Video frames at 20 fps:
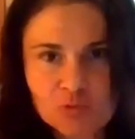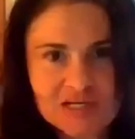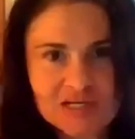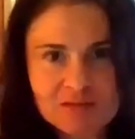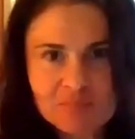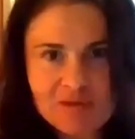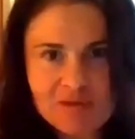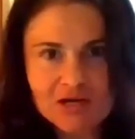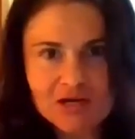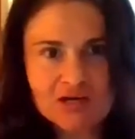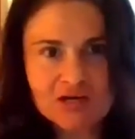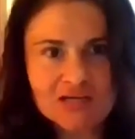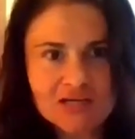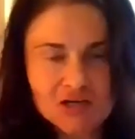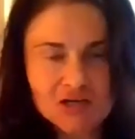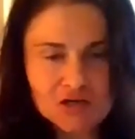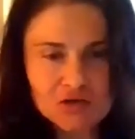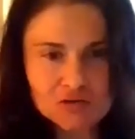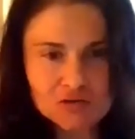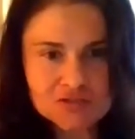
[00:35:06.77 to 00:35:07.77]
America
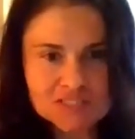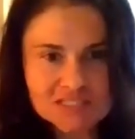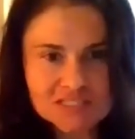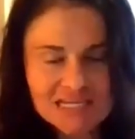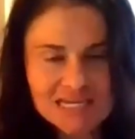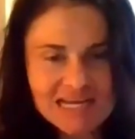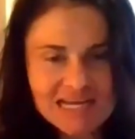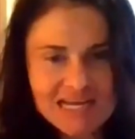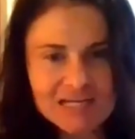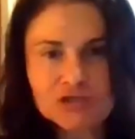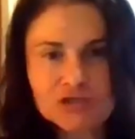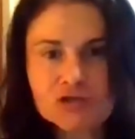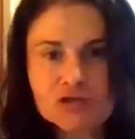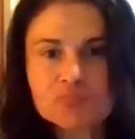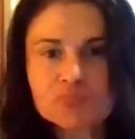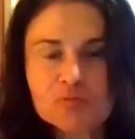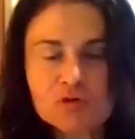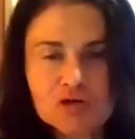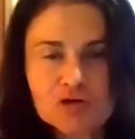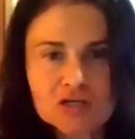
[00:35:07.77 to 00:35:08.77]
host, and her
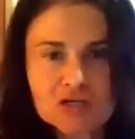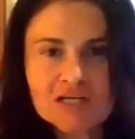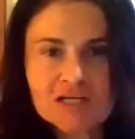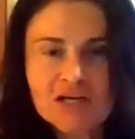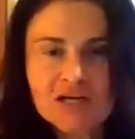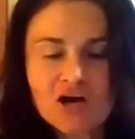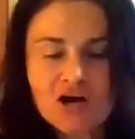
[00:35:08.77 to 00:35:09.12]
book